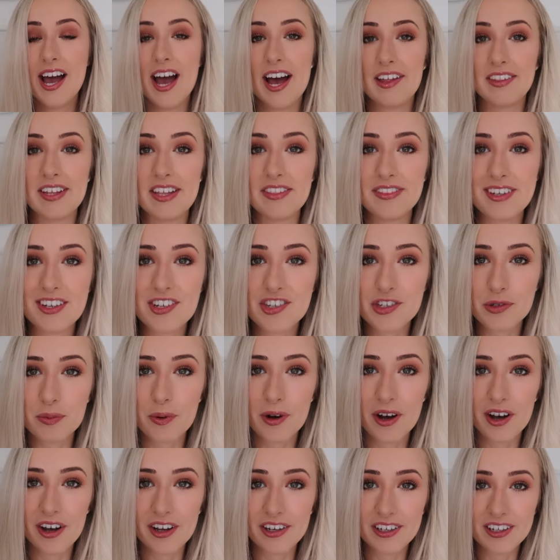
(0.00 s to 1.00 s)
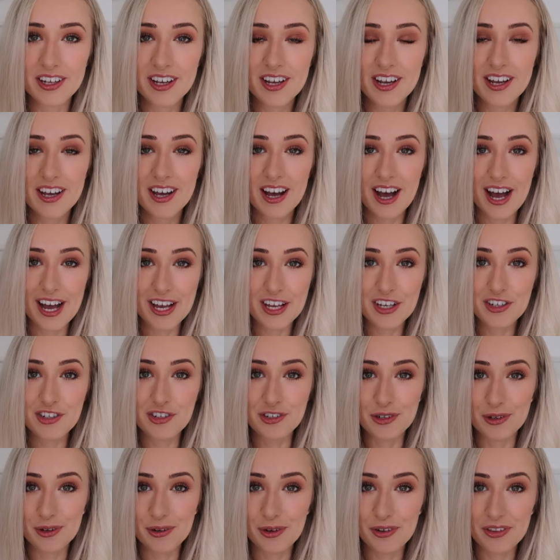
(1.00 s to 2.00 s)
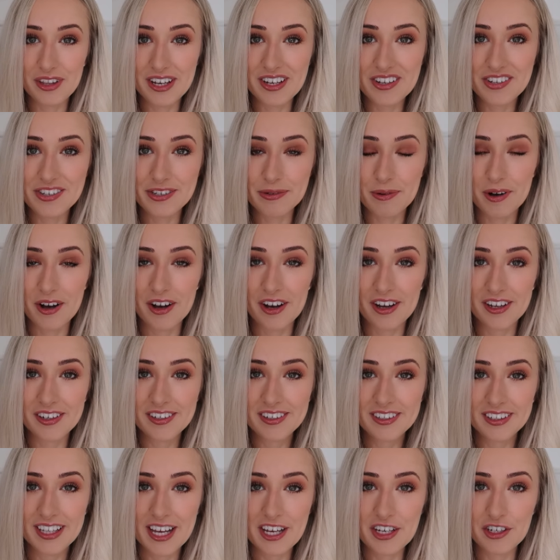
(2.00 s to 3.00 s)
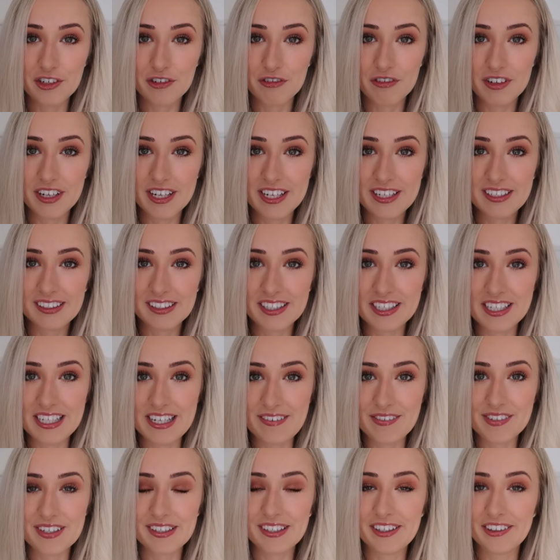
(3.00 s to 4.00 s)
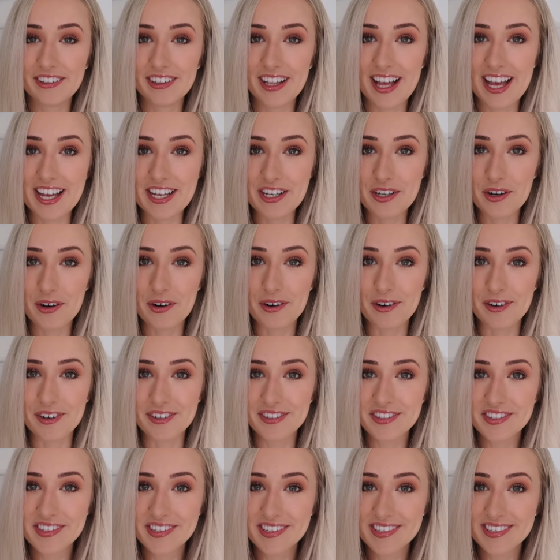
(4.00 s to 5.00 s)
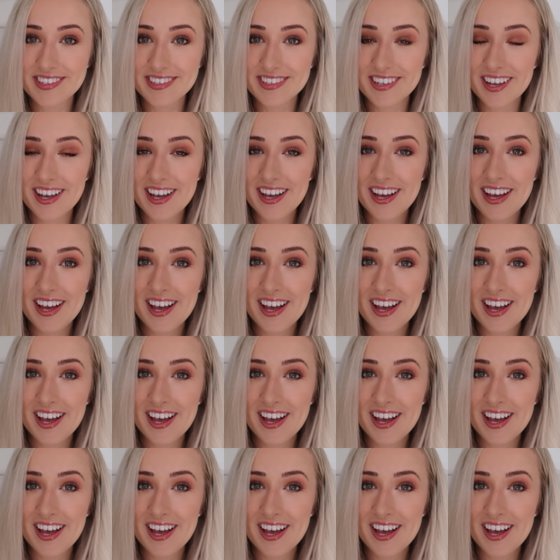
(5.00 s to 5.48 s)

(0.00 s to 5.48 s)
And then this one, I adore this one. Like green leaves and little acorns.